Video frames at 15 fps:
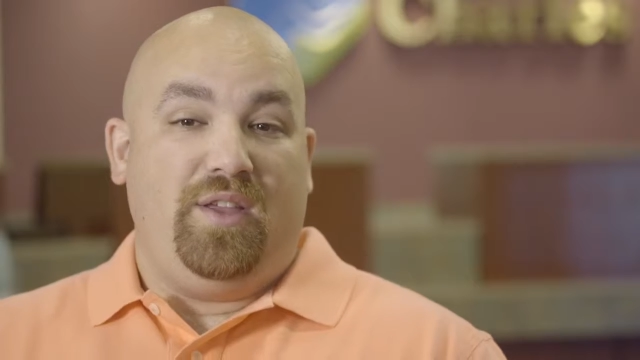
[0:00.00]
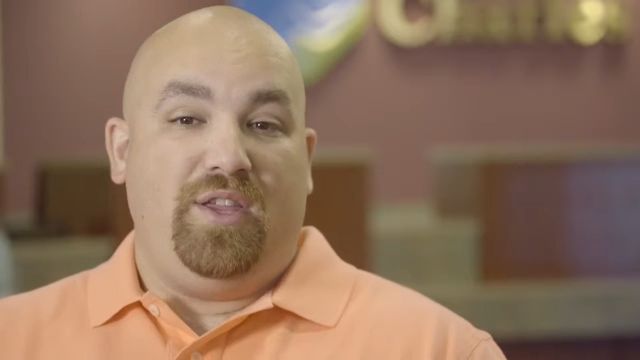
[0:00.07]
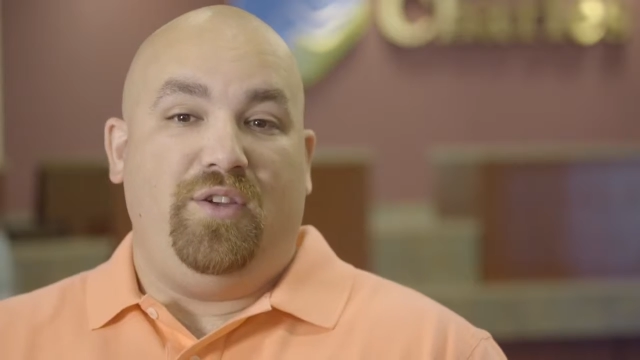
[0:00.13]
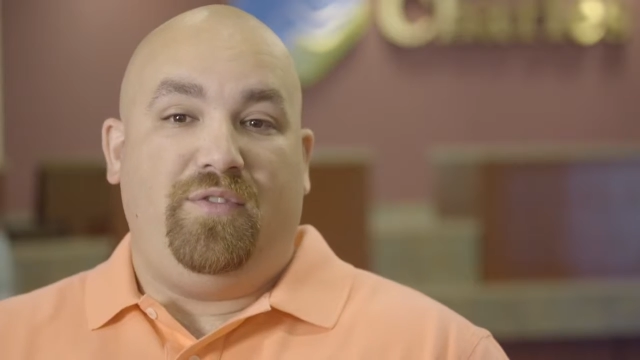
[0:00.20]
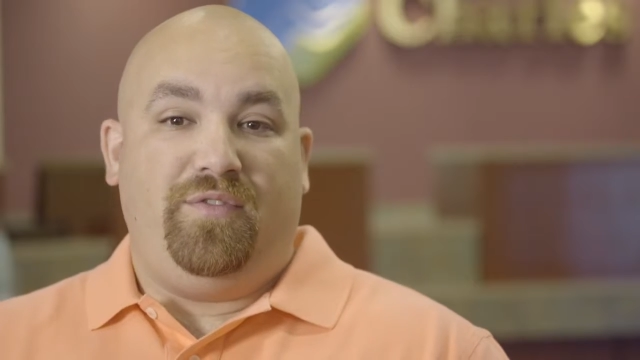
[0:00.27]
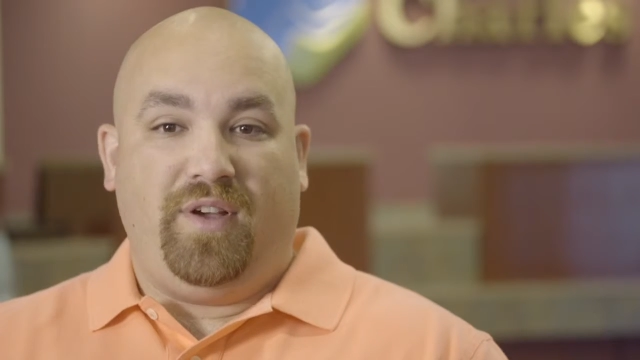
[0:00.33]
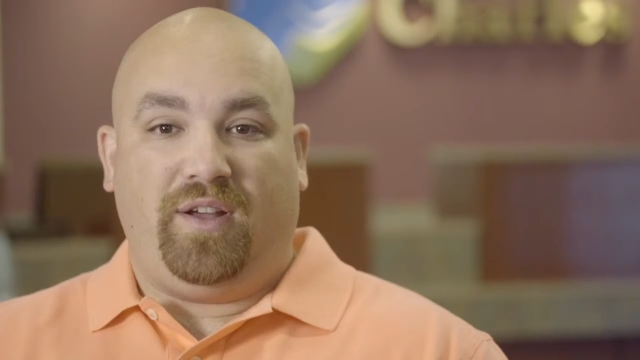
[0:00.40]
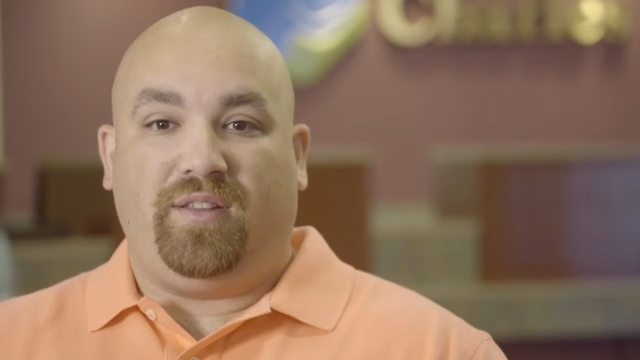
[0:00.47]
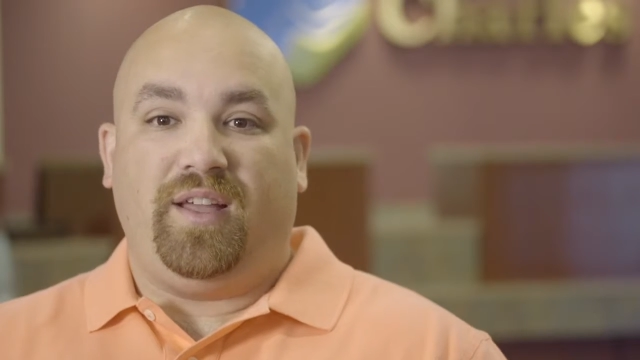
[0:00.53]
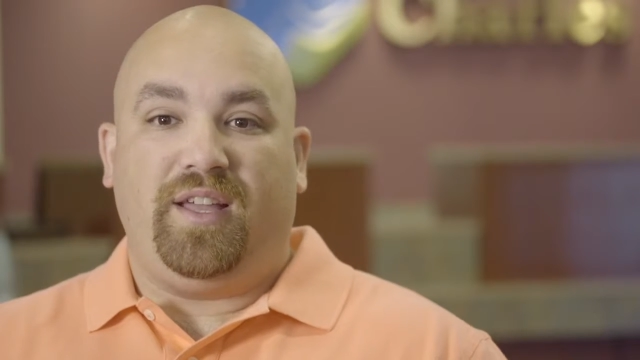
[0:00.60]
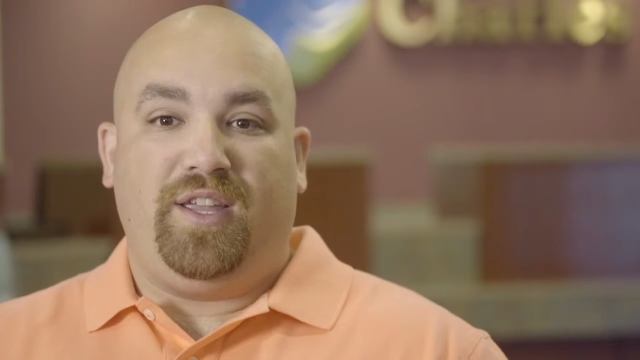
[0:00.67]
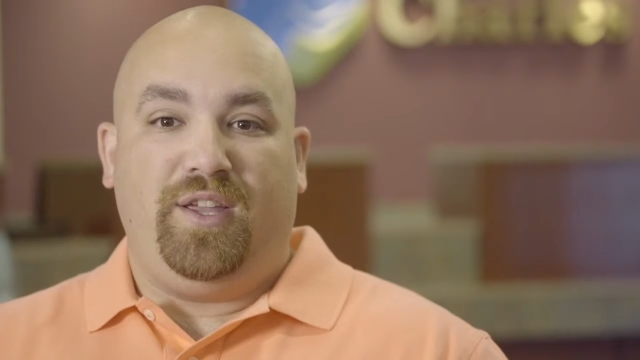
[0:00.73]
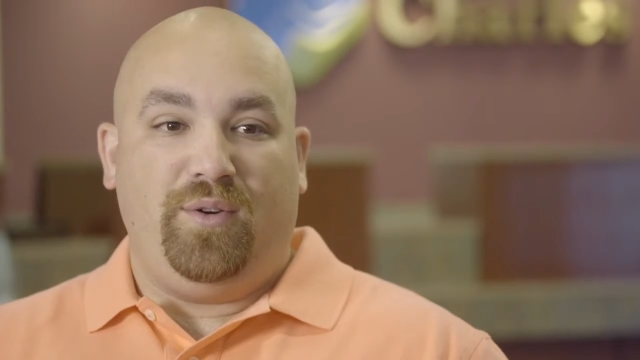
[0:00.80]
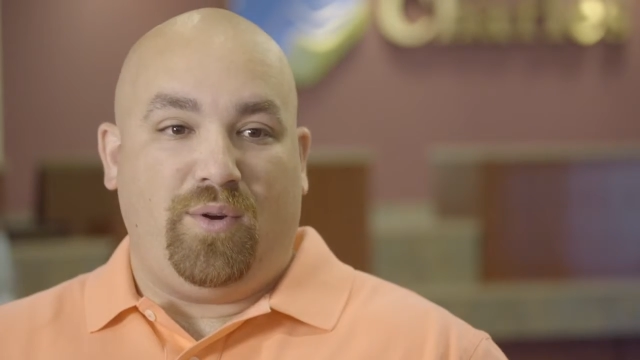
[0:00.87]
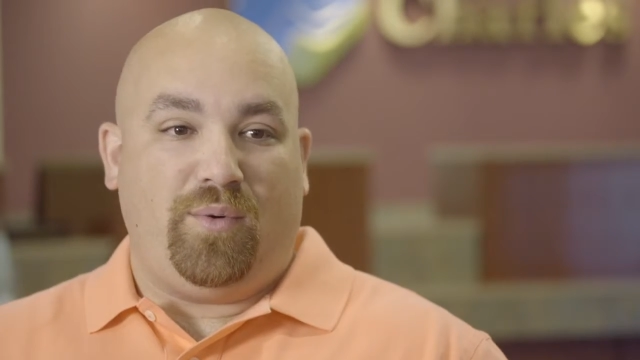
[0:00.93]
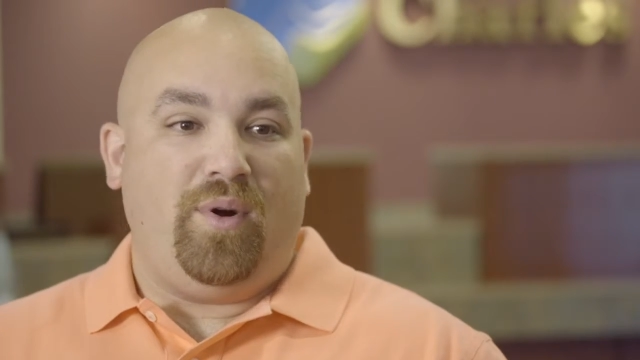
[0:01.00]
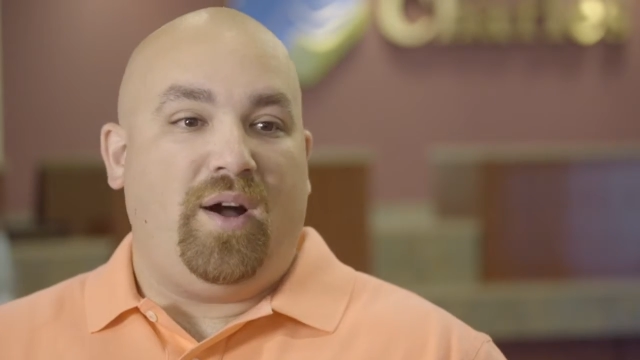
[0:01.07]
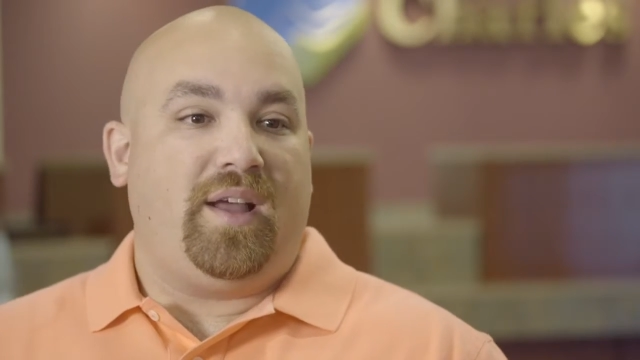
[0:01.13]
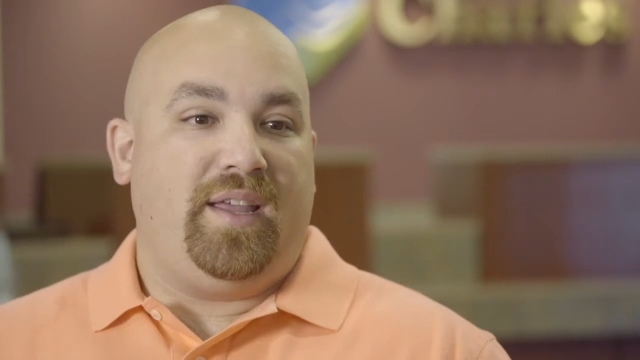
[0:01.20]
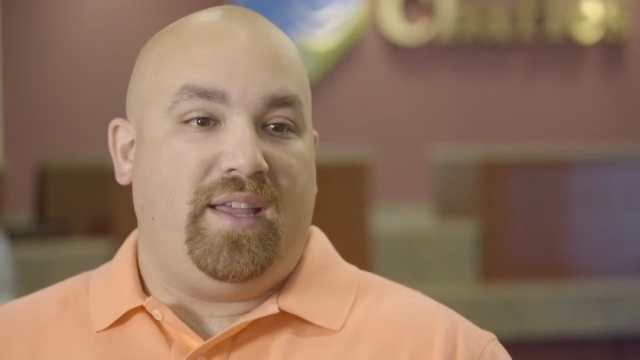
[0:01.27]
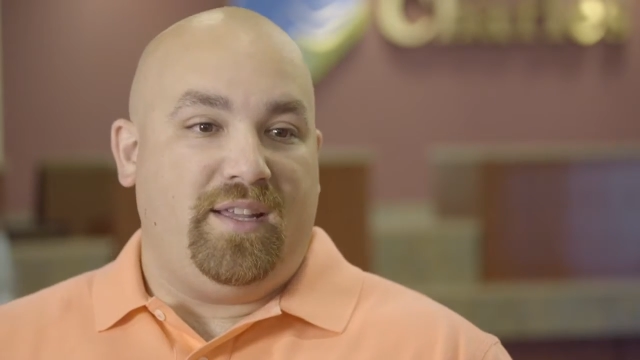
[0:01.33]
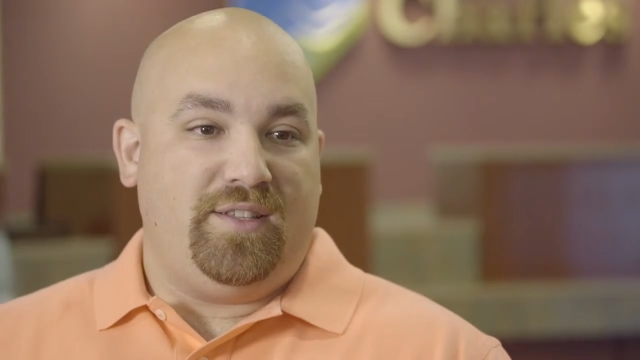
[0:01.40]
You felt like you were
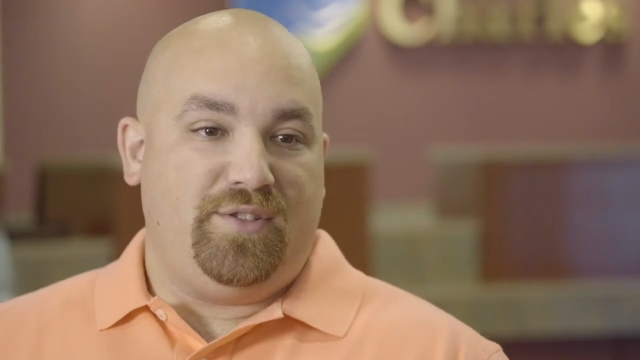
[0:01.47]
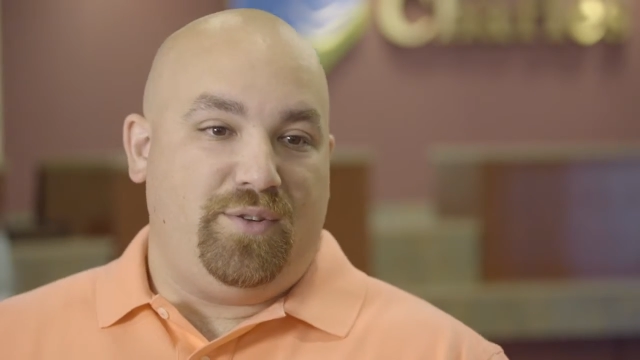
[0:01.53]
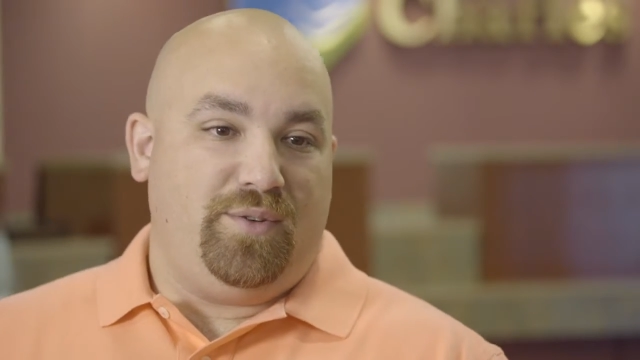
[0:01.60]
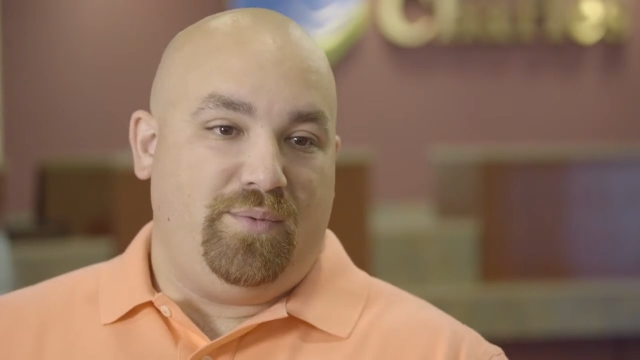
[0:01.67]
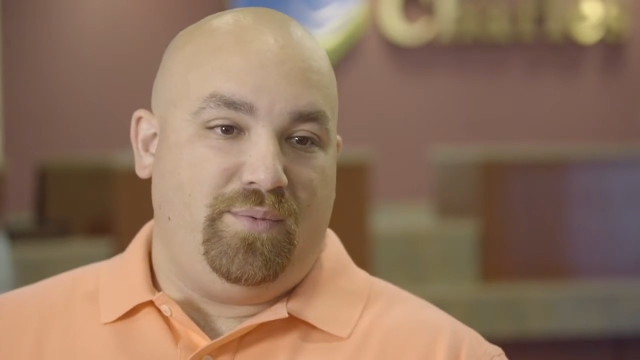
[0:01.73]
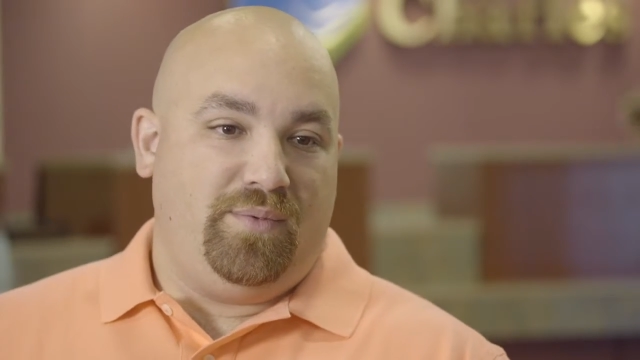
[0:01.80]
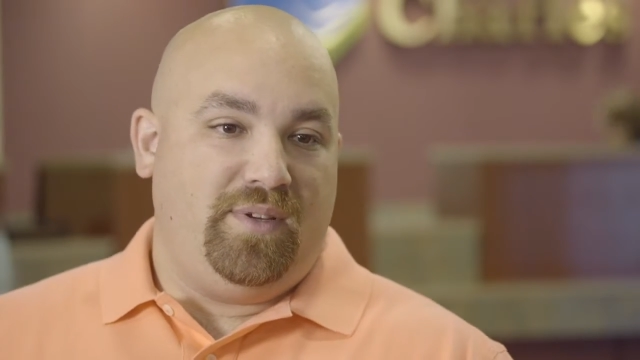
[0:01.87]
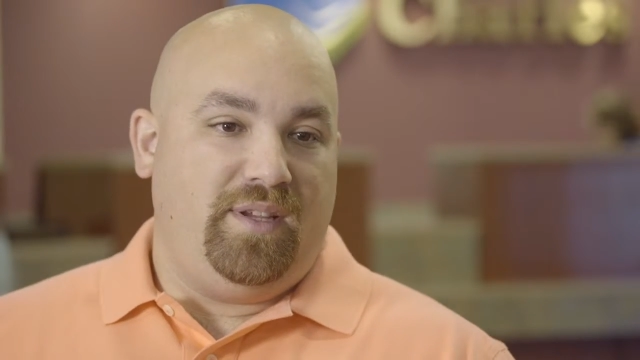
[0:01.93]
walking into,